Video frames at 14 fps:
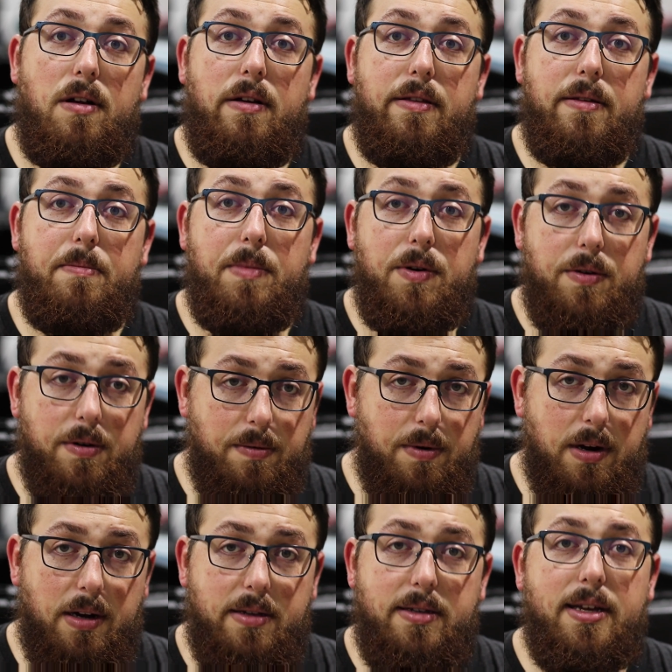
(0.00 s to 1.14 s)
all the motor
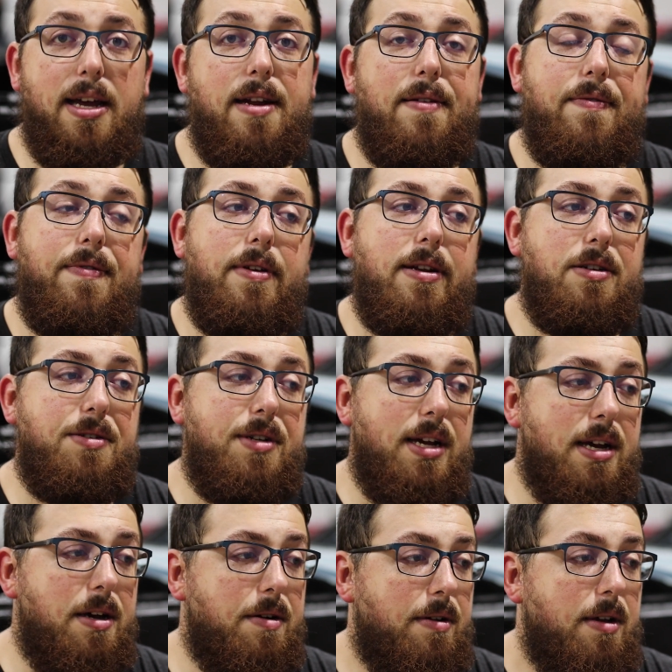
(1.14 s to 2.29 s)
work to get it finished
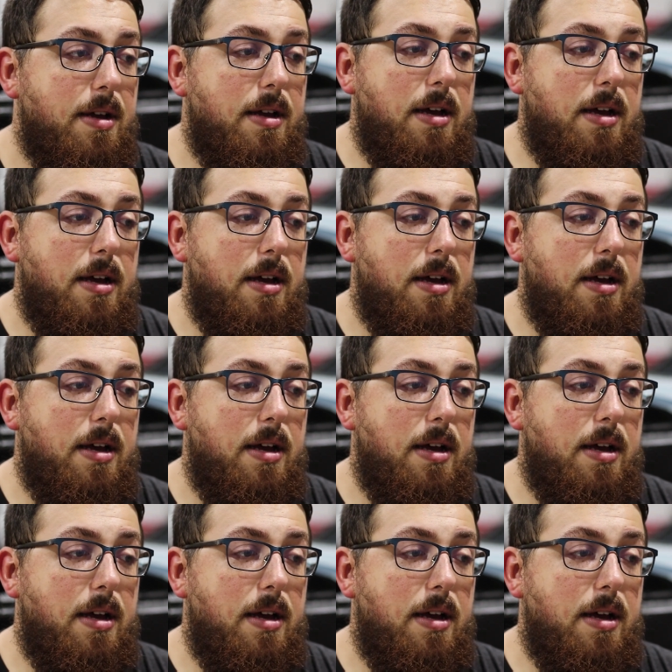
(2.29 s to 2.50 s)
out,